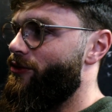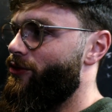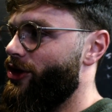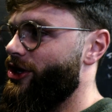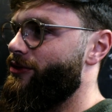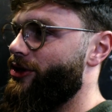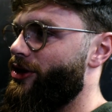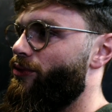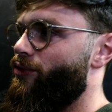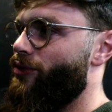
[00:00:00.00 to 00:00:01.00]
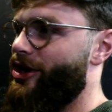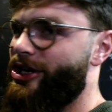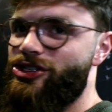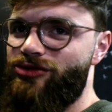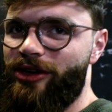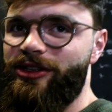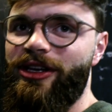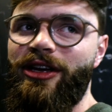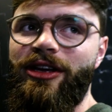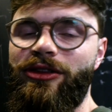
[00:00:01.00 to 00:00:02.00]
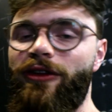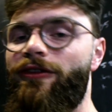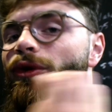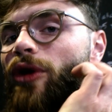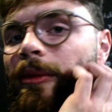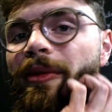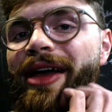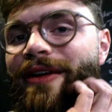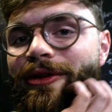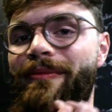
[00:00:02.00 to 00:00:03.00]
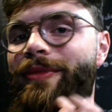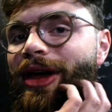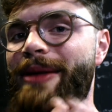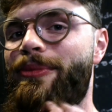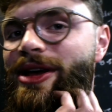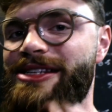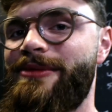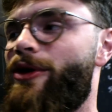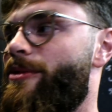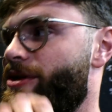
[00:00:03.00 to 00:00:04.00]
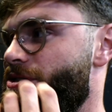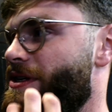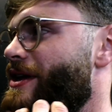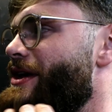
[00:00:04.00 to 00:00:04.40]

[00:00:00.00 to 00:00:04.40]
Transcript: really, really reconstructing the form that we have on any pressing movements